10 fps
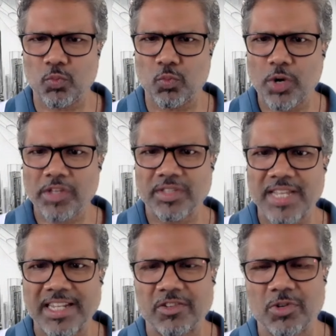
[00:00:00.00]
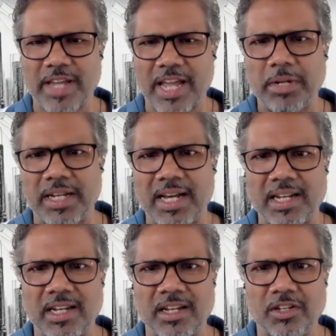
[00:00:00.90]
What do you think, can be
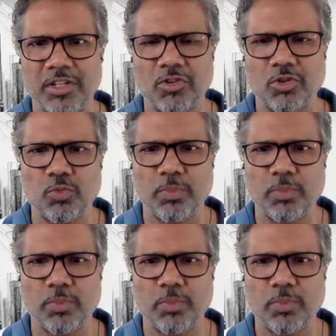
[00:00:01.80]
done, to